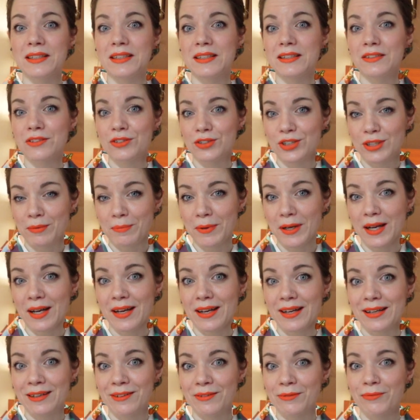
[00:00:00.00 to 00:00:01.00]
in
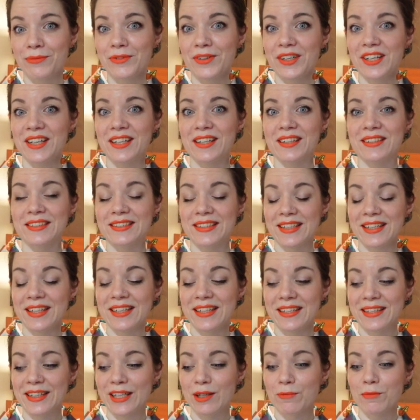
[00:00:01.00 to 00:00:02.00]
Japan where
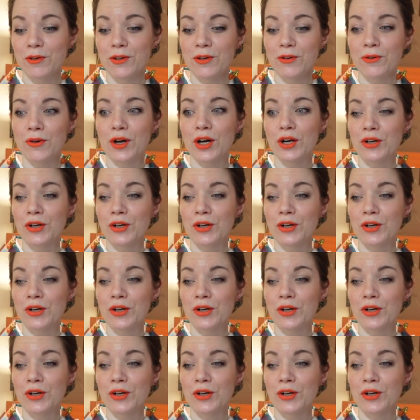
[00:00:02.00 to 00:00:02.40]
second kimono